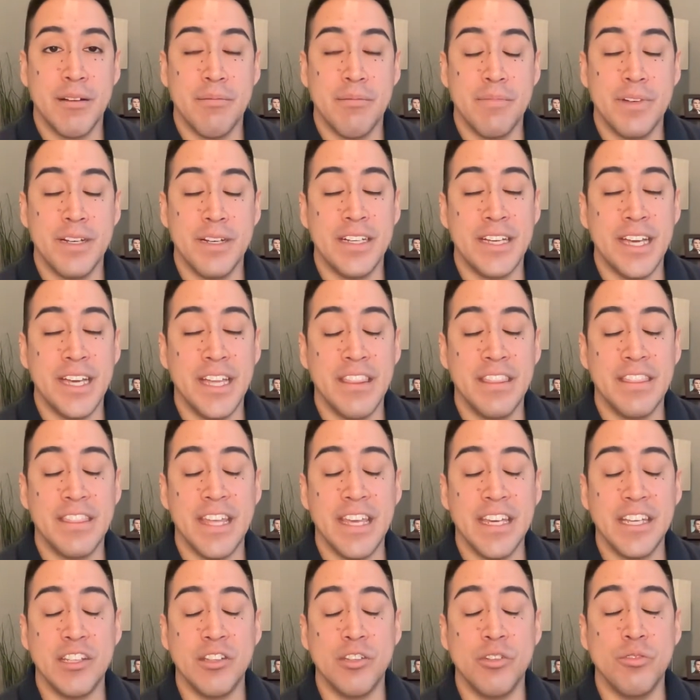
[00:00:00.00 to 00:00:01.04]
Again,
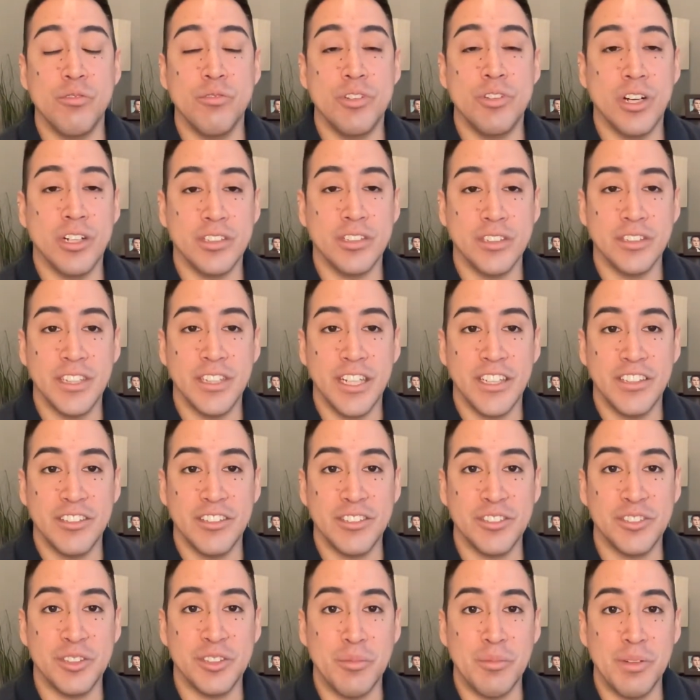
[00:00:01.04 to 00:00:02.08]
thank you, Dr. Daniel,
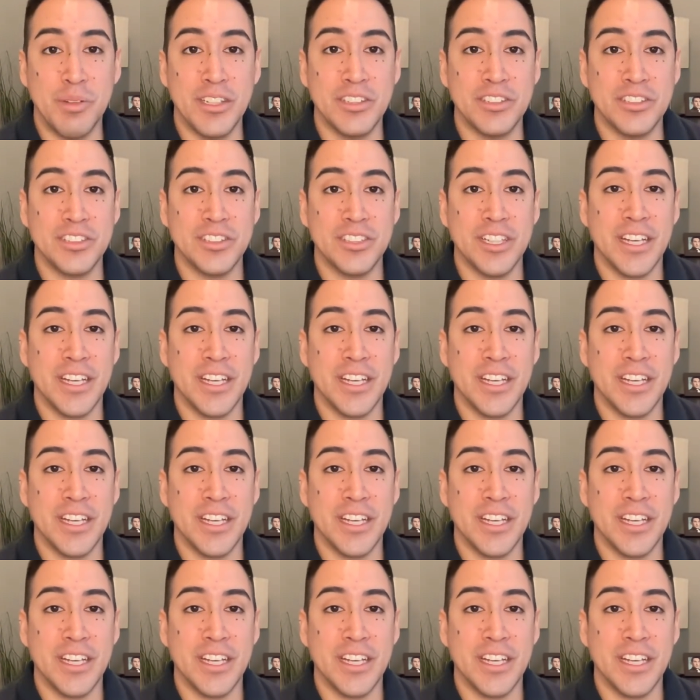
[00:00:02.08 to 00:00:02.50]
so much.